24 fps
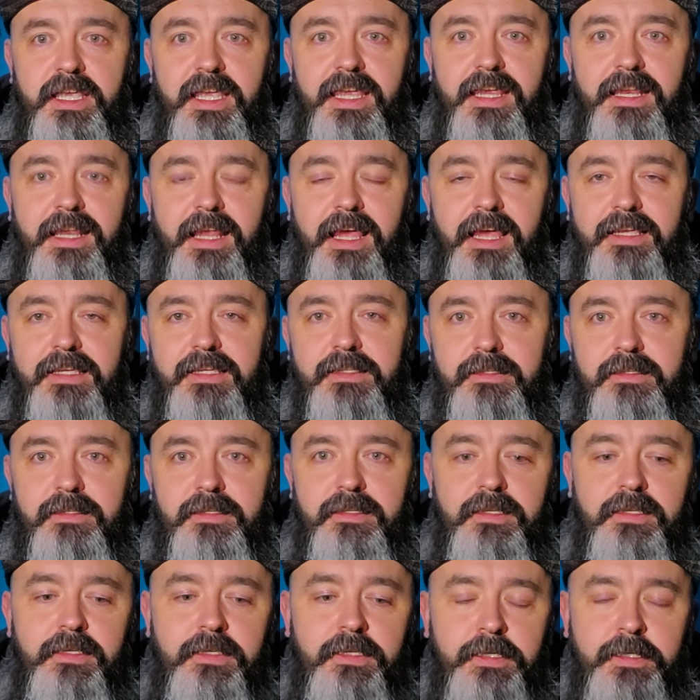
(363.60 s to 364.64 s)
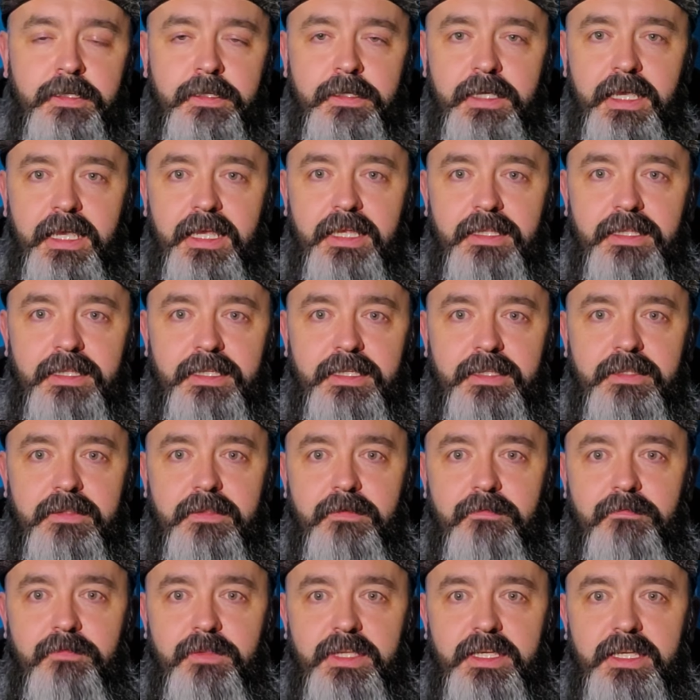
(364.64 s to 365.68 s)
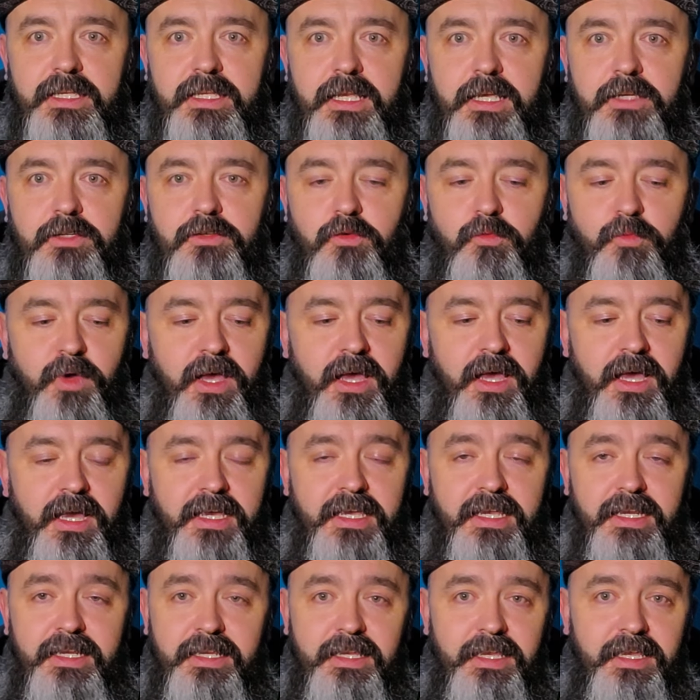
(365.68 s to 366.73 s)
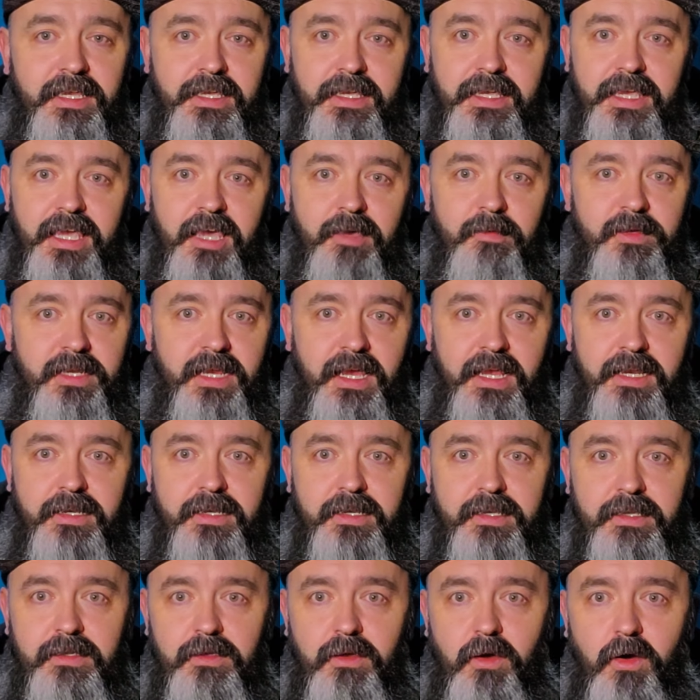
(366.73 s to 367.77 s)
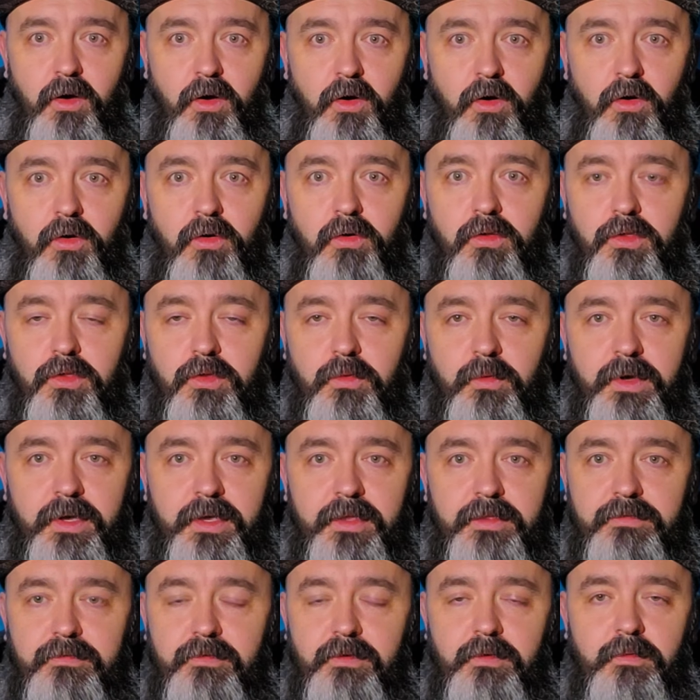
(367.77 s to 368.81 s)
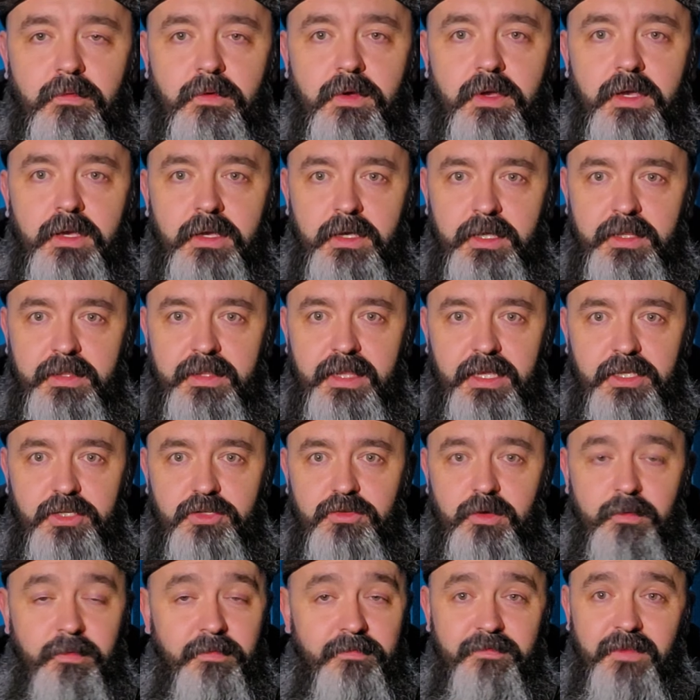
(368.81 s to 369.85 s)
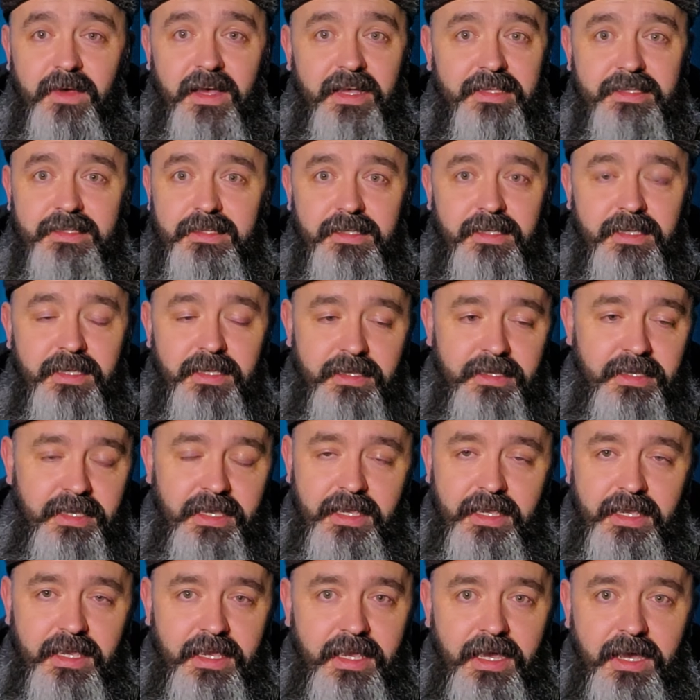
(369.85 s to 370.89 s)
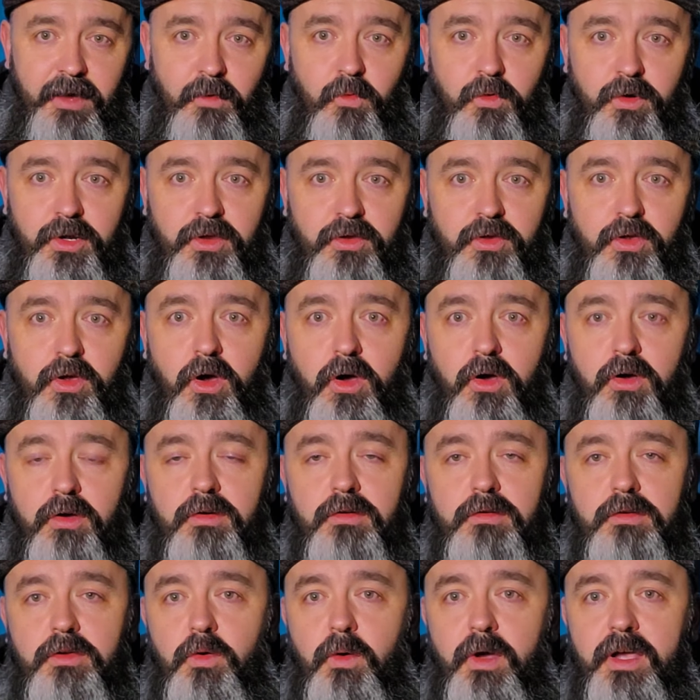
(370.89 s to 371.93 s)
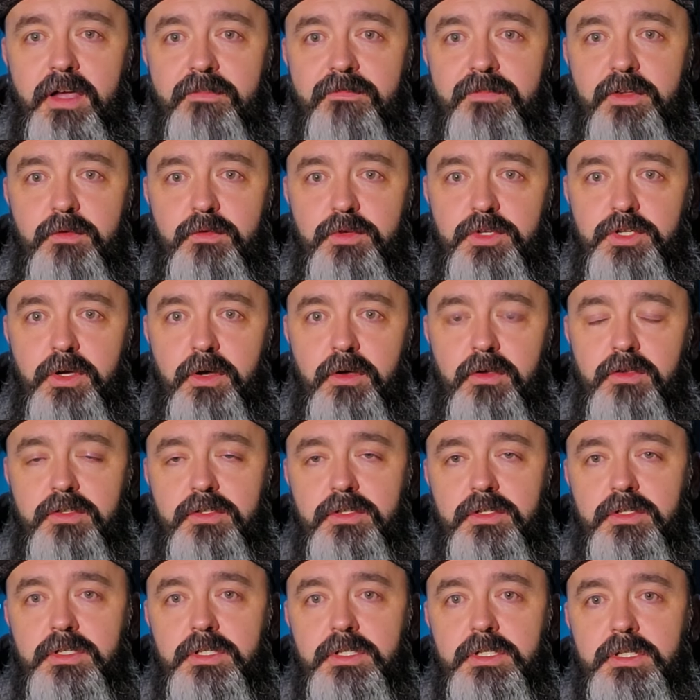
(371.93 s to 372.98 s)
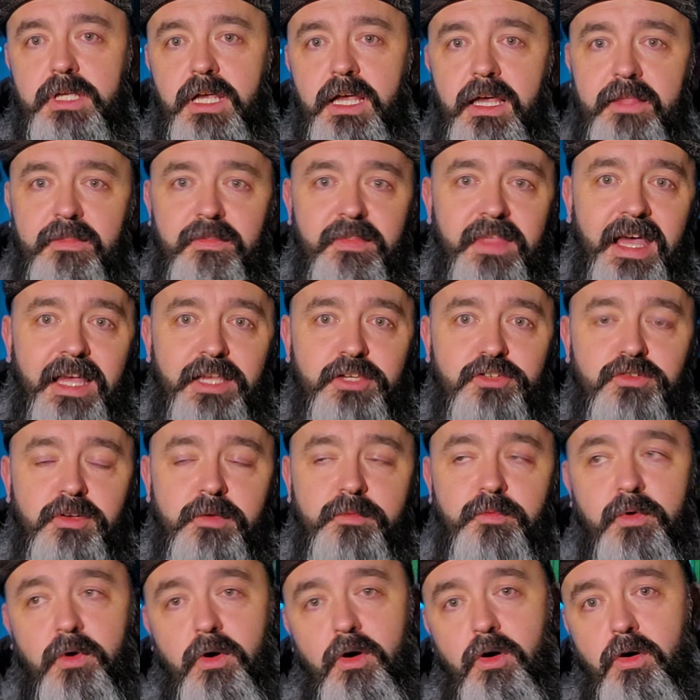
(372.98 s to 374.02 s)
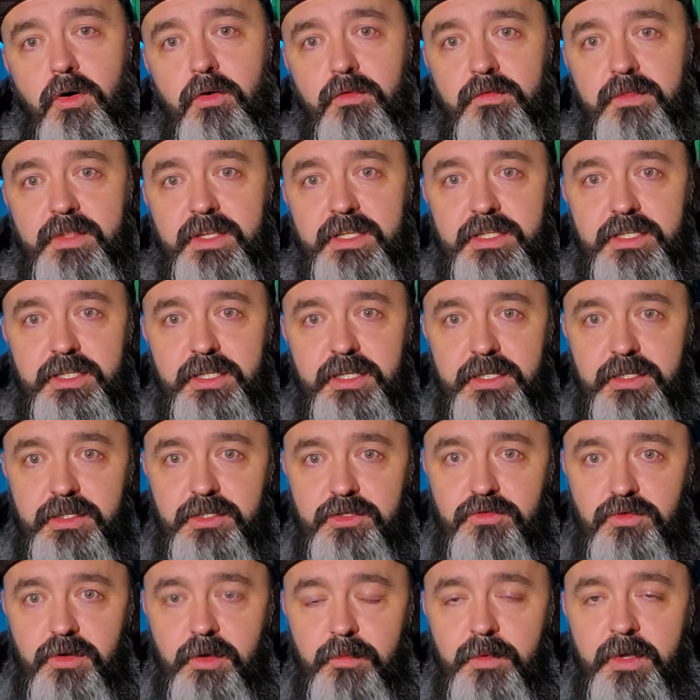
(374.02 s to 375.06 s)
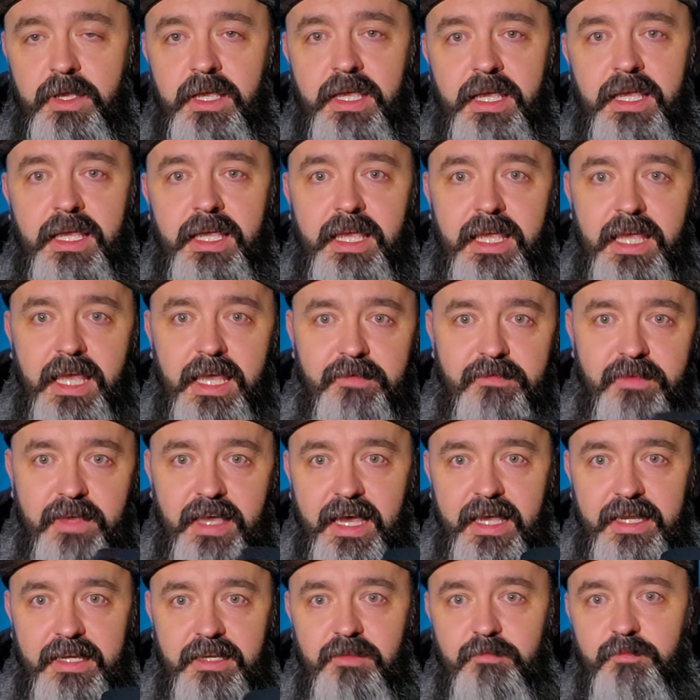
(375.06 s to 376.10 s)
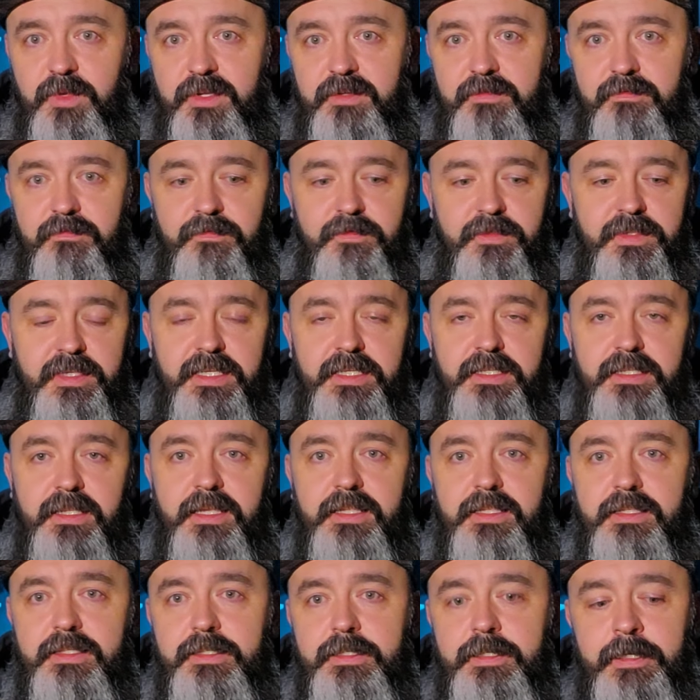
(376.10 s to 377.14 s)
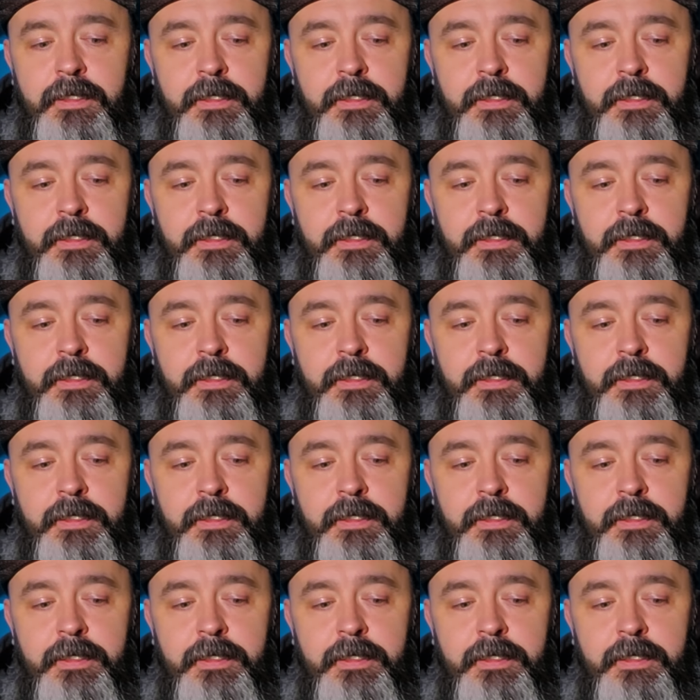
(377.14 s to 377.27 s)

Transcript: in Iceland, in the Thingvellir National Park, and it came in handy all the way through that trip. In fact, I wouldn't have got quite a few shots that trip or this year's trip if it hadn't have been for this lens.